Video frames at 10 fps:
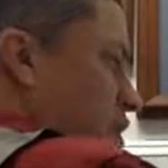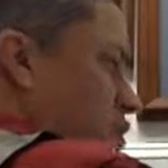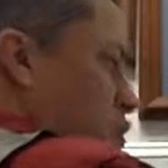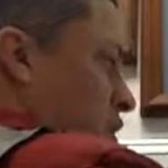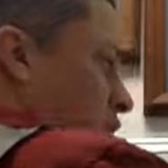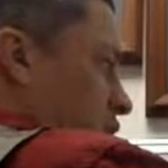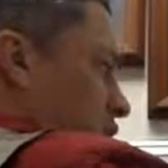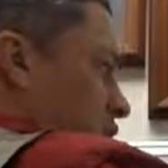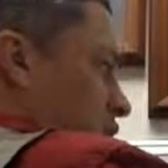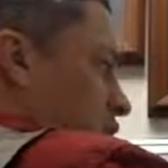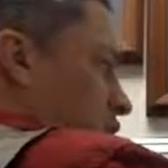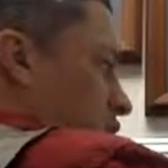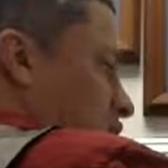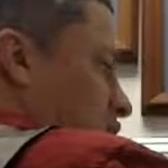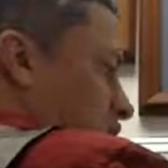down the 1.
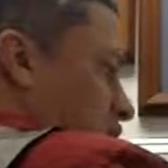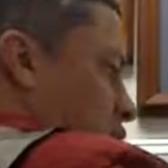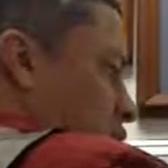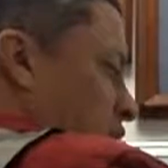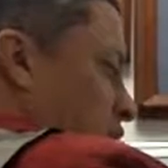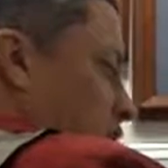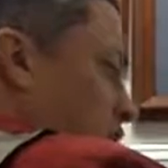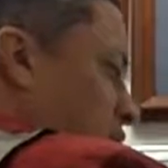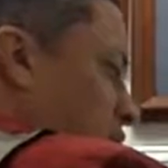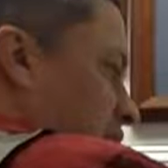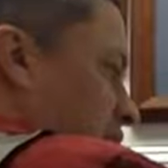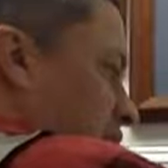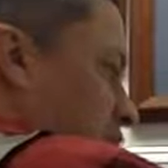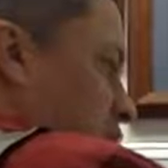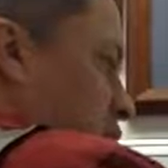6, bring down
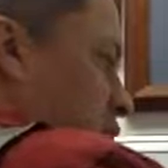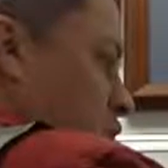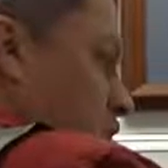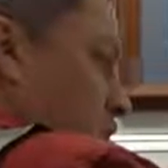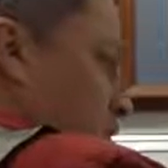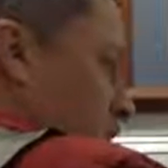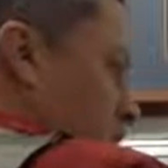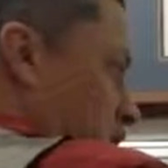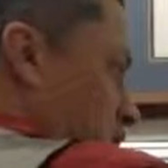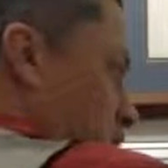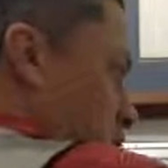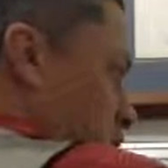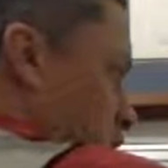that. 4 goes into 16 4